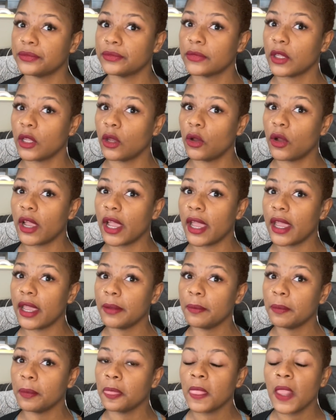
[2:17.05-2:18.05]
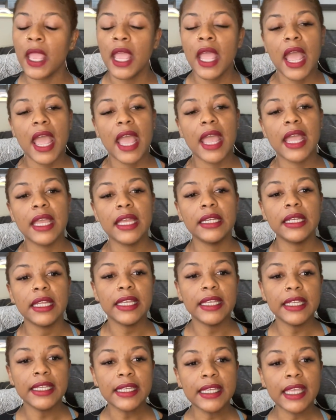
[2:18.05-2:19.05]
okay? And
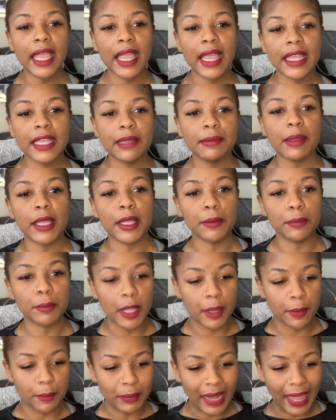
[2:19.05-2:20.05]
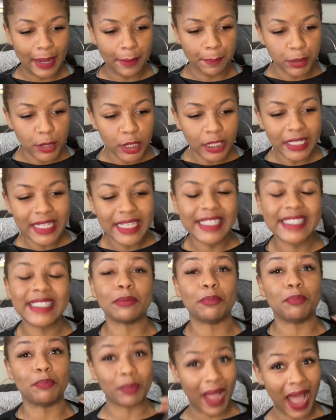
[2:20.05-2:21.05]
he came and put his
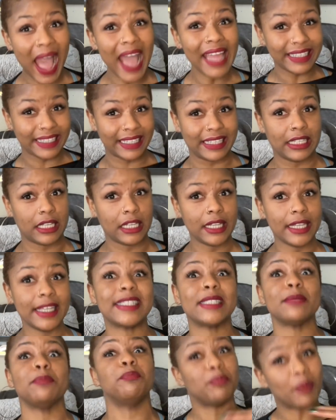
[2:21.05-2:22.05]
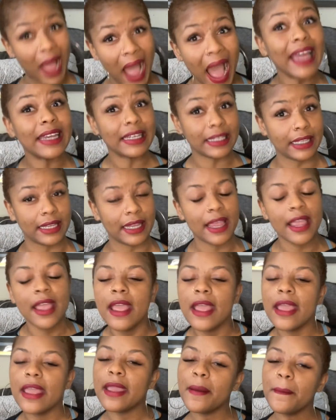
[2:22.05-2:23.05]
body
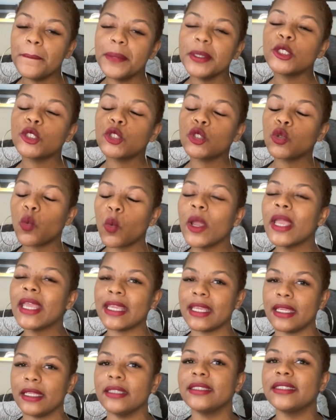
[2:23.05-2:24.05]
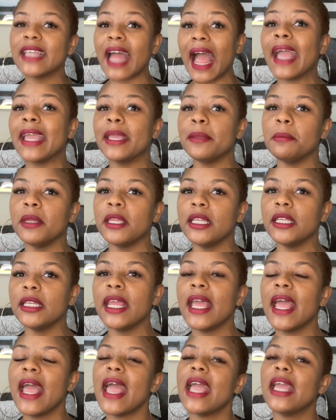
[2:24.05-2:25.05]
in between Diamond
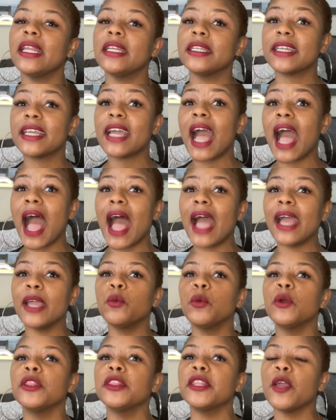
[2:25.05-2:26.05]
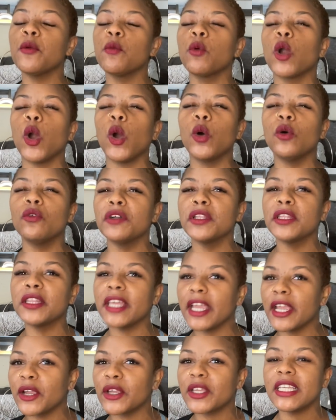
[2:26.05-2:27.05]
and Kai when they were over
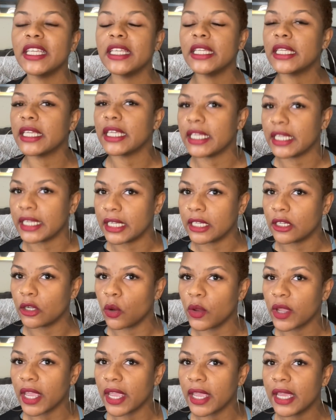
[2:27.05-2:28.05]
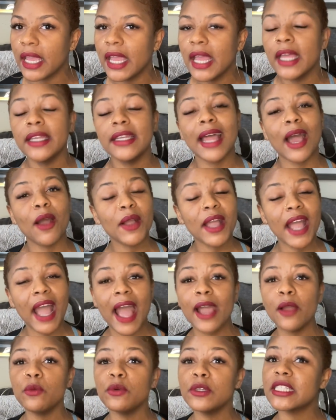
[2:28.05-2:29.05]
there kikiing, okay? Now,
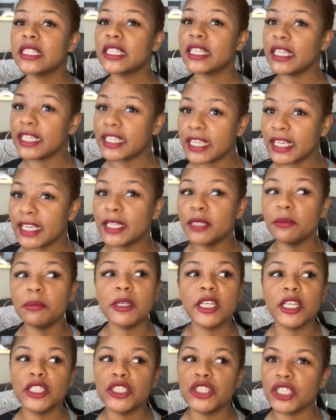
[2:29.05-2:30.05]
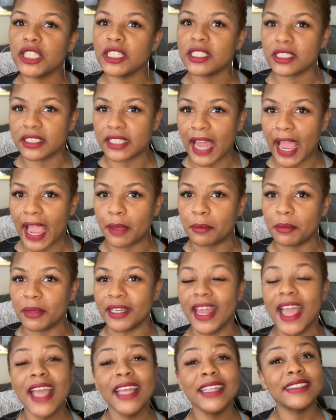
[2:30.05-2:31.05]
Kai was kikiing because she's
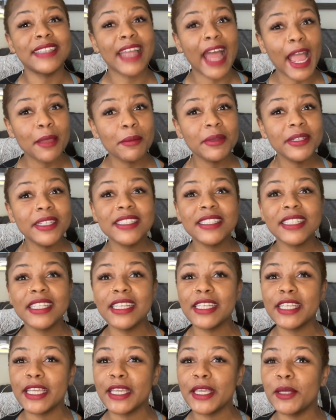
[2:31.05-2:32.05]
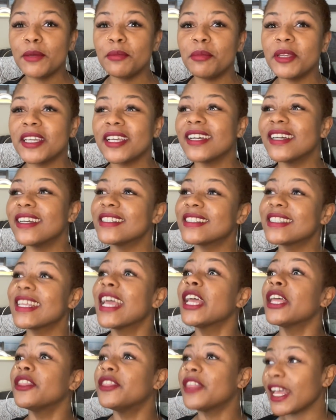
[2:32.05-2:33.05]
Diamond. Diamond is kikiing because
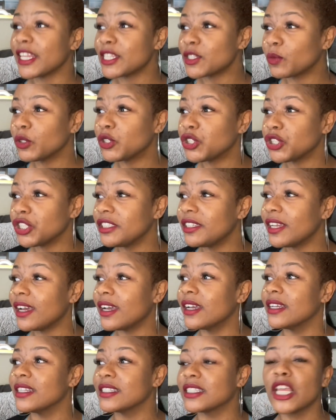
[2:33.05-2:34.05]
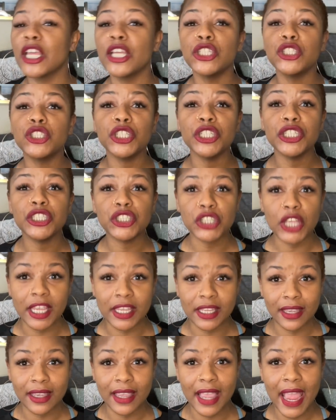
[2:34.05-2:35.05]
that's what she does. She's
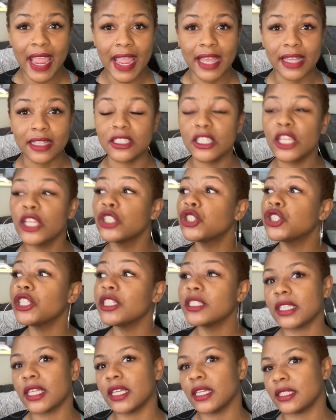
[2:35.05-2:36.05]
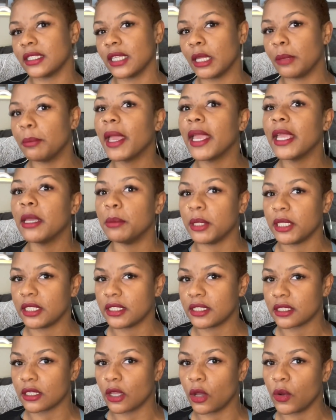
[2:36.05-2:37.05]
shaking hands. She's kissing
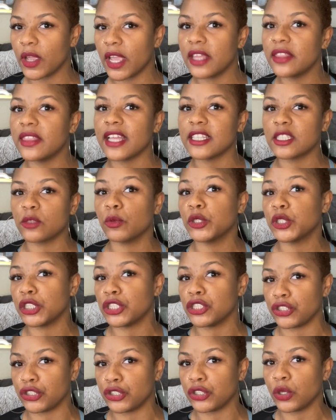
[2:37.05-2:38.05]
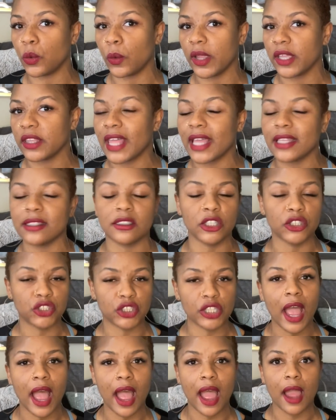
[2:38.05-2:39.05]
babies, okay? That's what she's doing. That's the
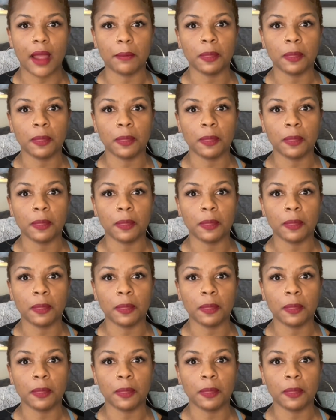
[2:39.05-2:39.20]
job.